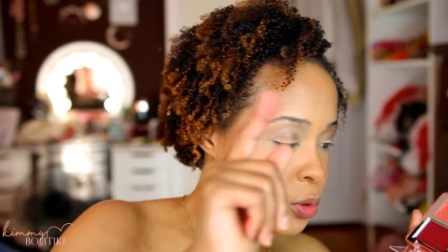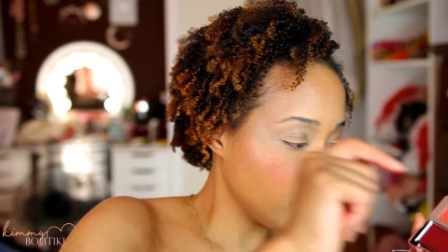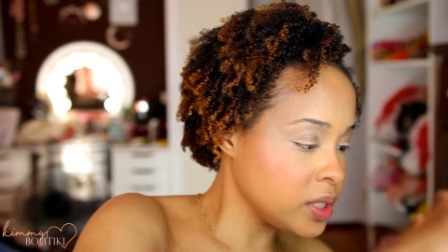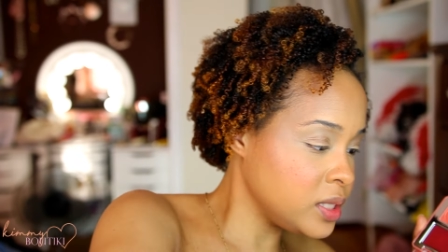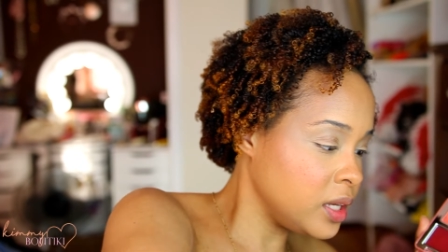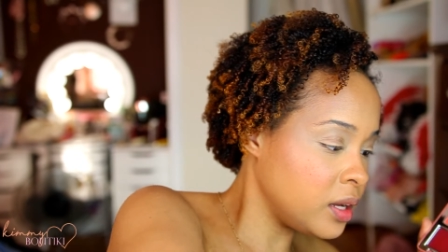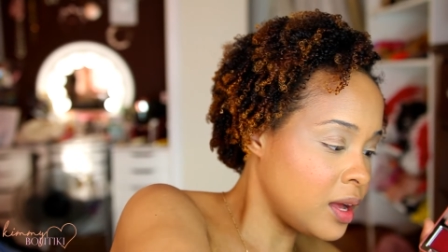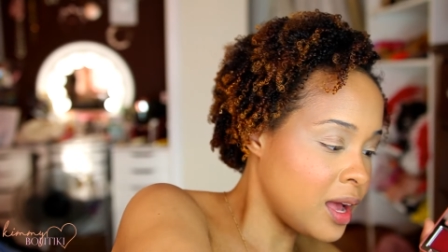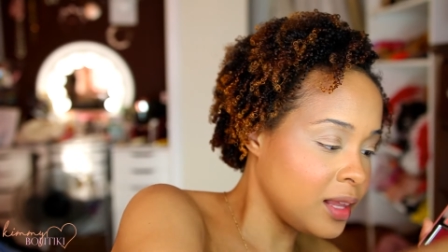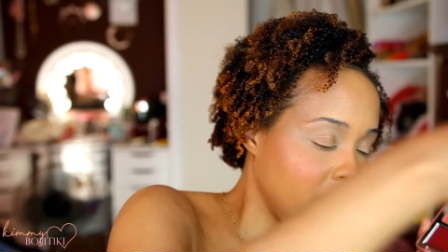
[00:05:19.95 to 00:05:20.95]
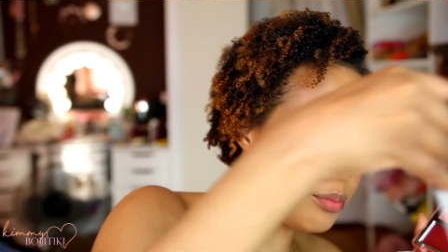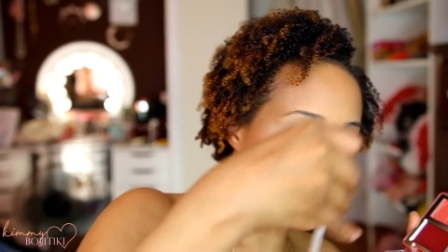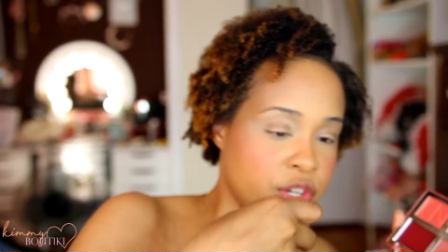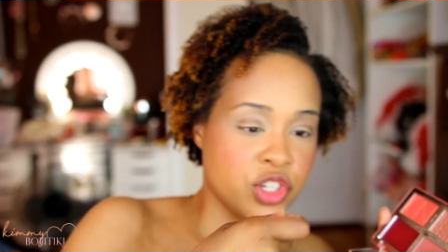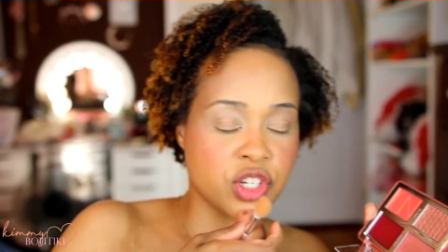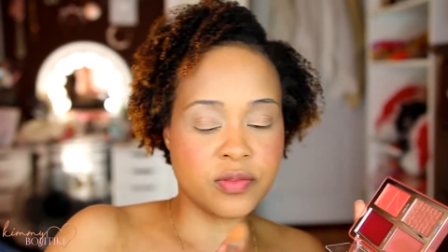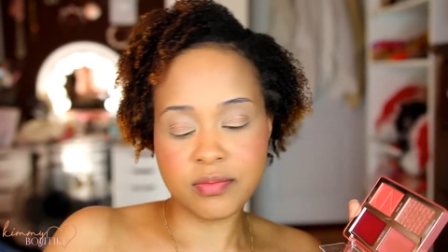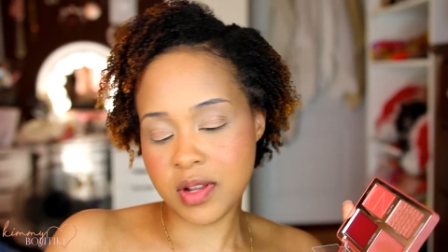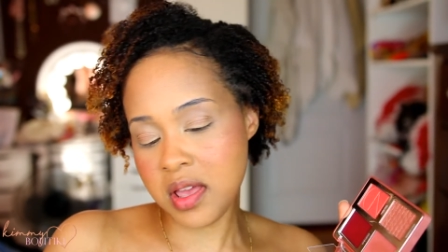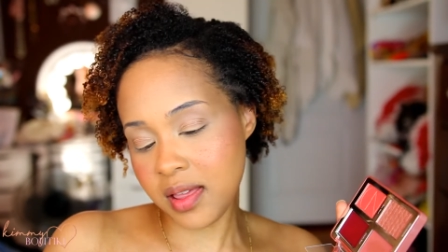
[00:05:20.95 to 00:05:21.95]
I'm going to take a highlight brush.
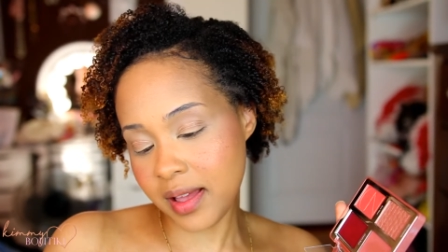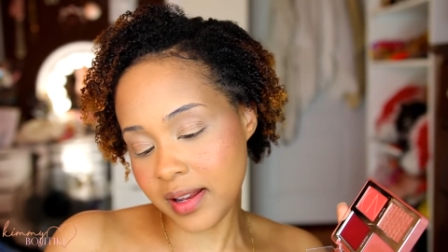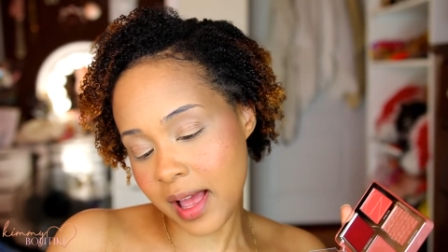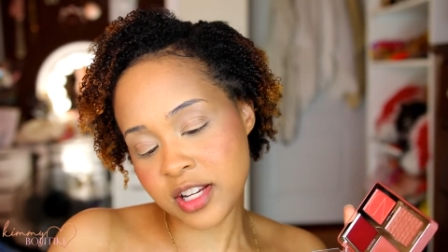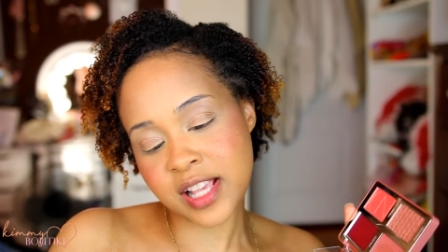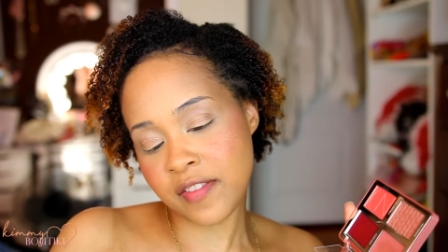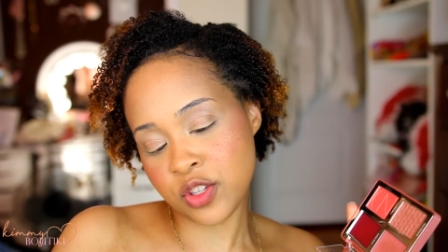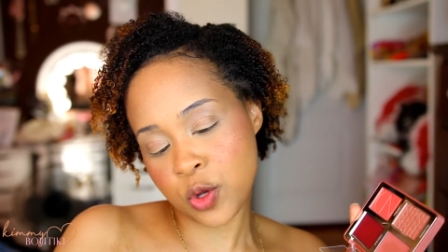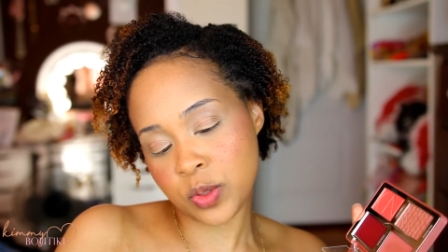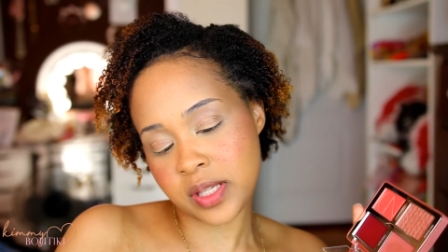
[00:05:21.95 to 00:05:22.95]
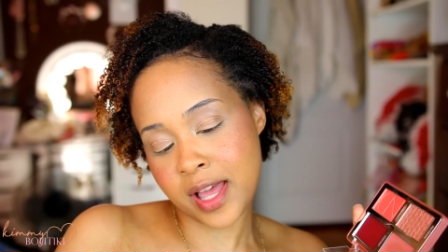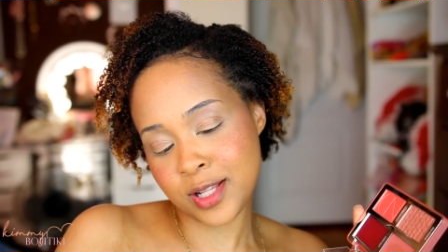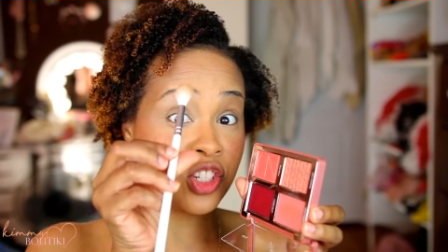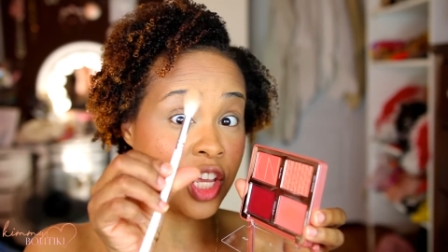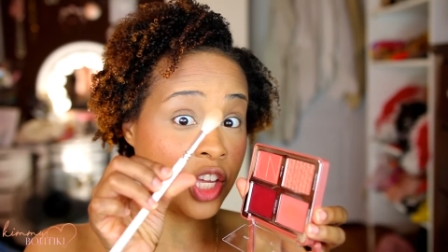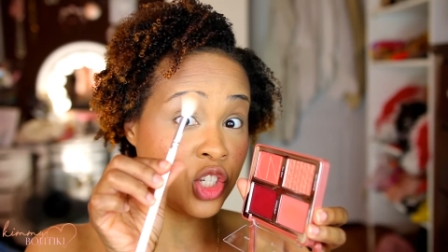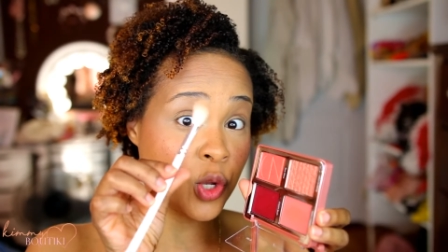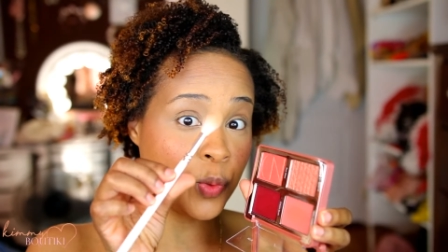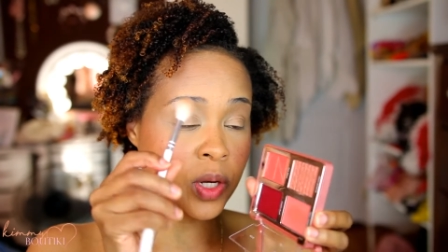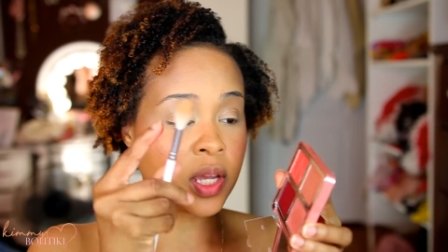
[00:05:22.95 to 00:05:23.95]
I just have this whole set,
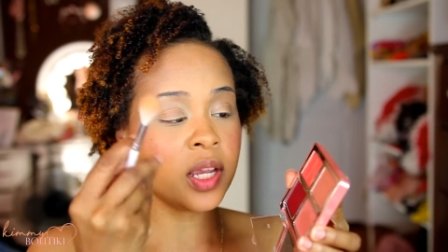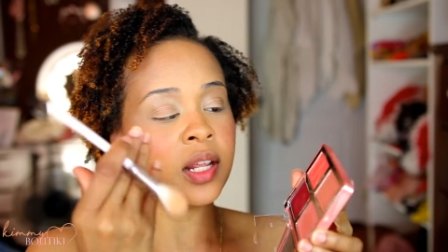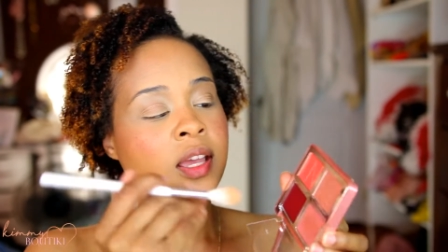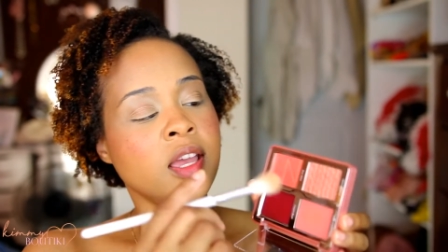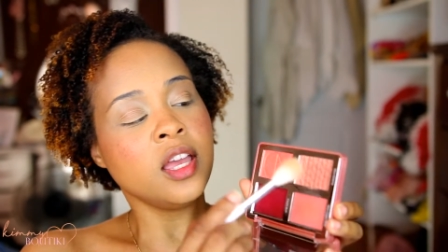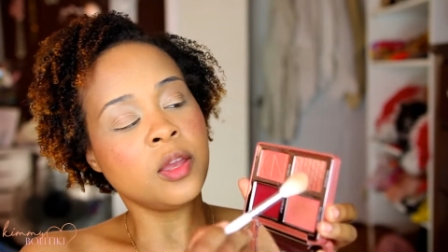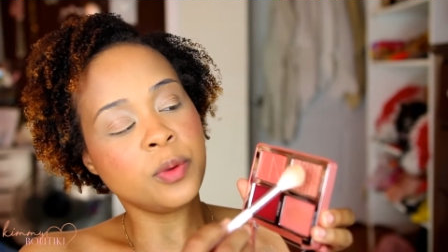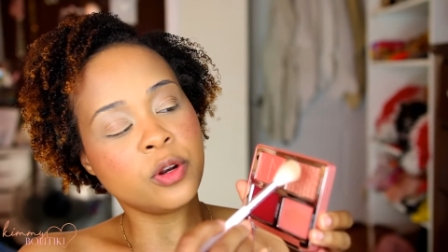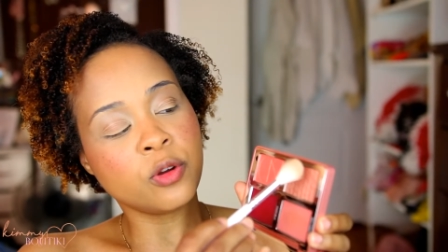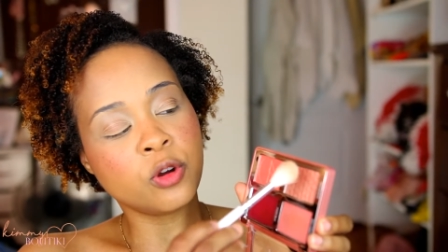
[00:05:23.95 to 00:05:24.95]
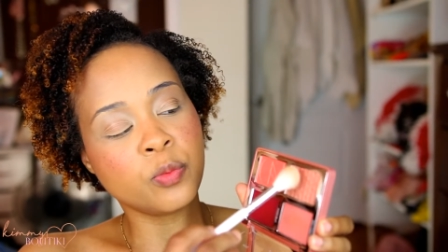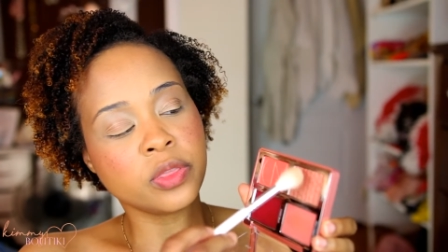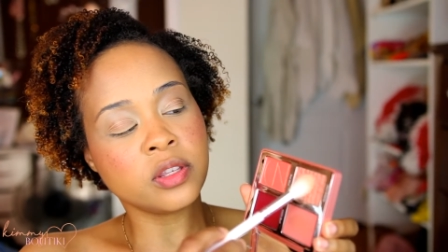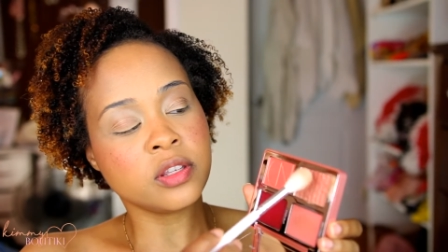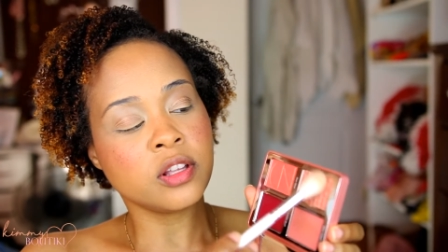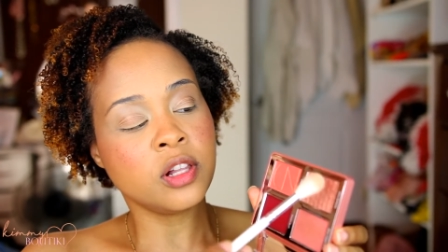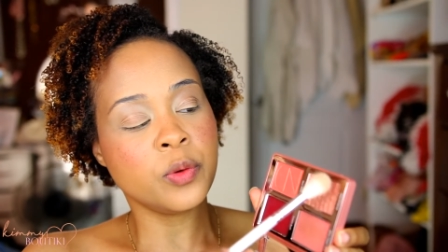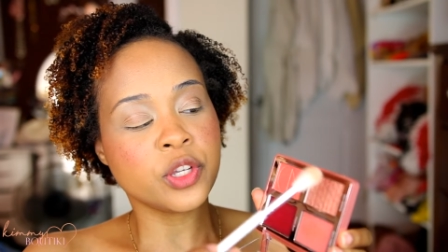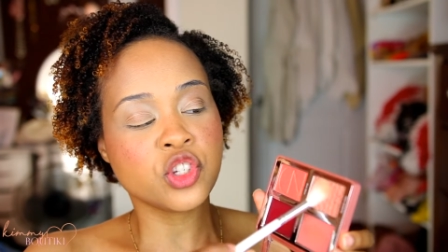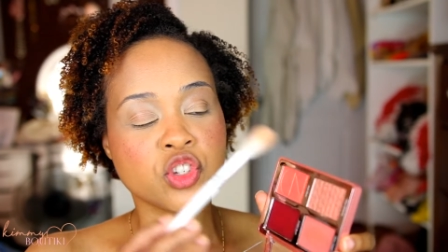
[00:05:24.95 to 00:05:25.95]
JH09, and we're gonna go in with the
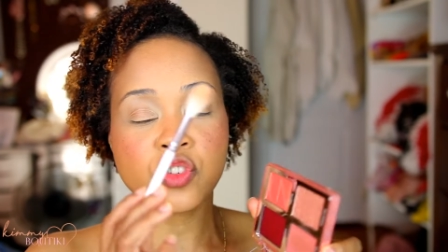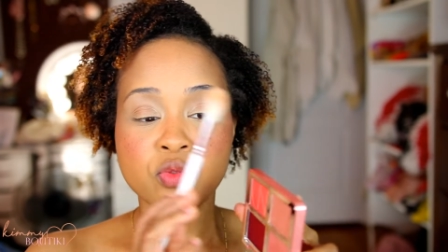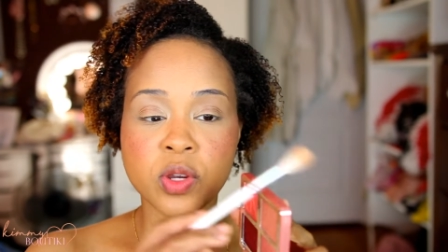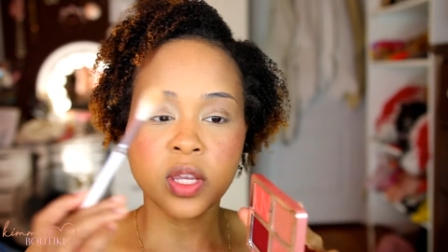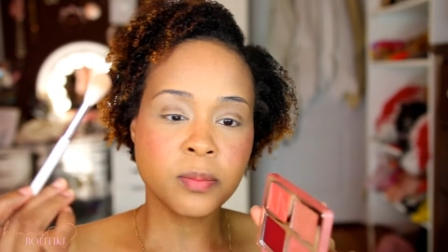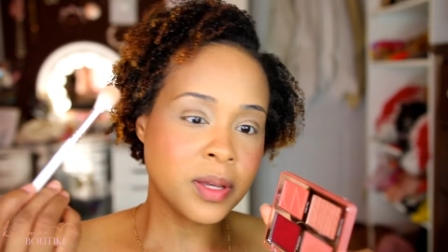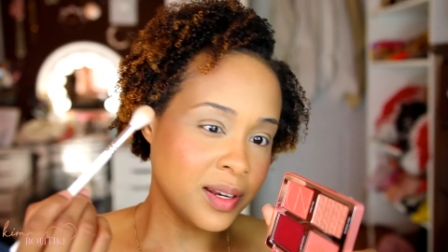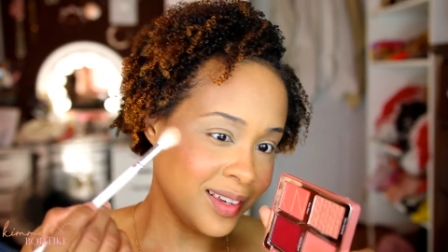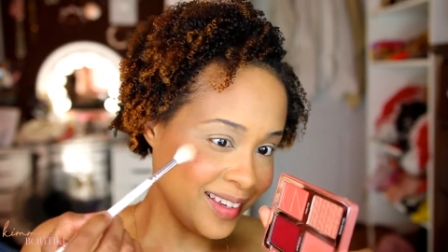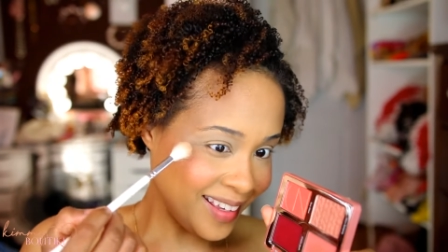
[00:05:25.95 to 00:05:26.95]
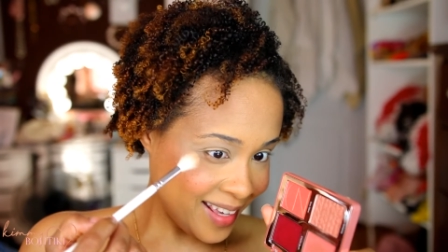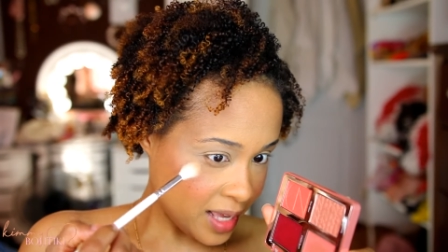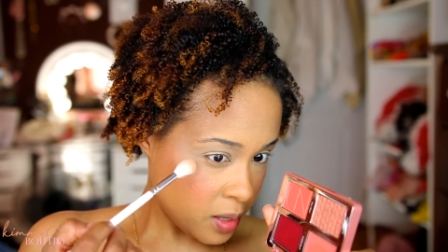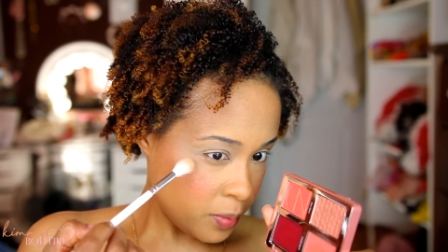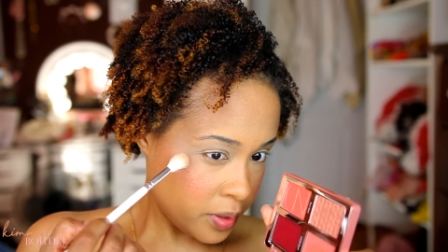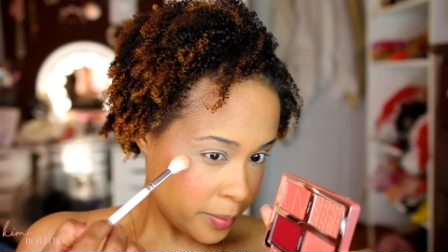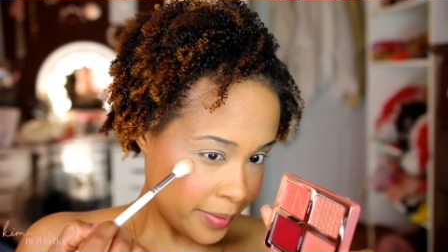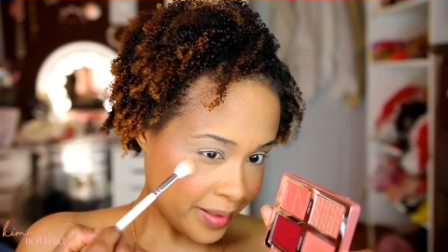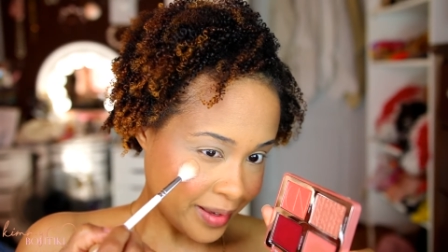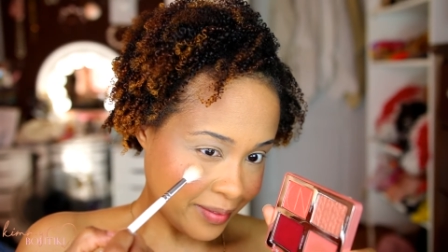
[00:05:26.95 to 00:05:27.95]
Glow Extreme, honey, and we're gonna
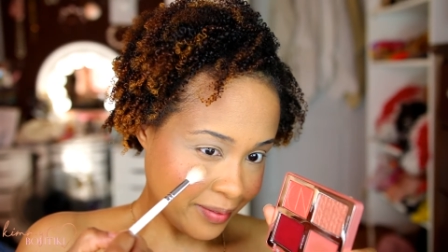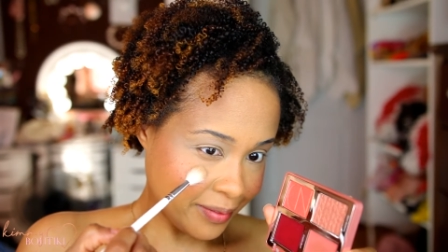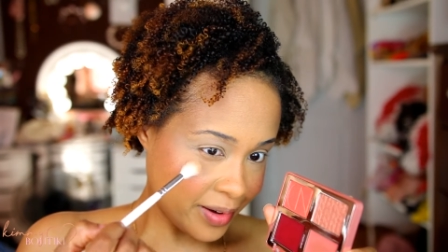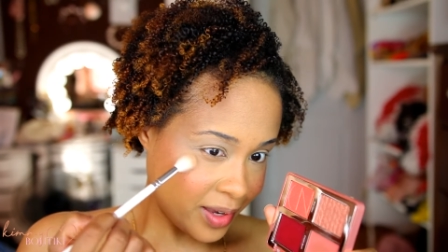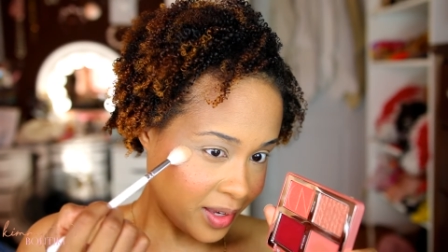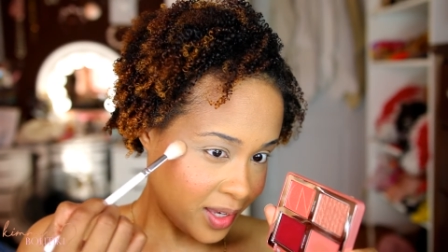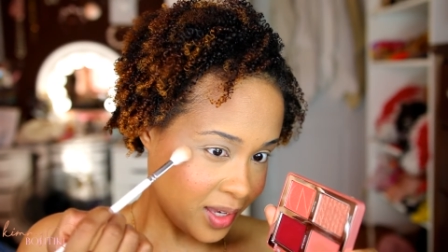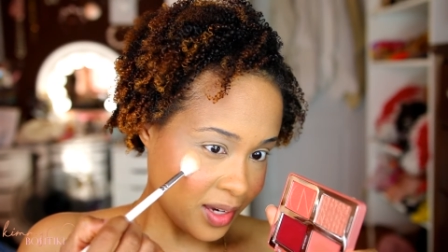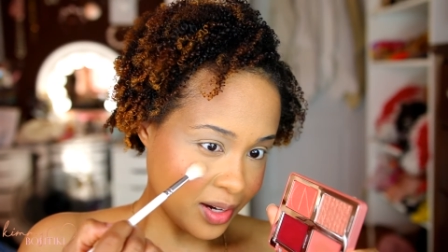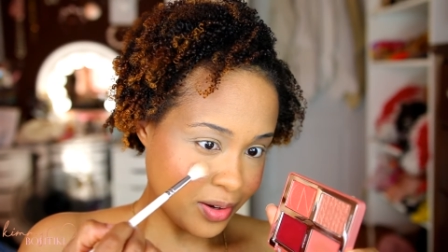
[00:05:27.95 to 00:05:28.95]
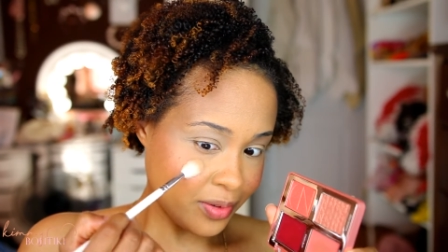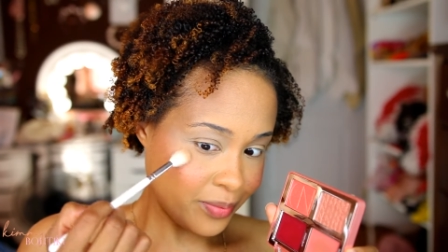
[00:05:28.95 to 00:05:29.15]
put that right here.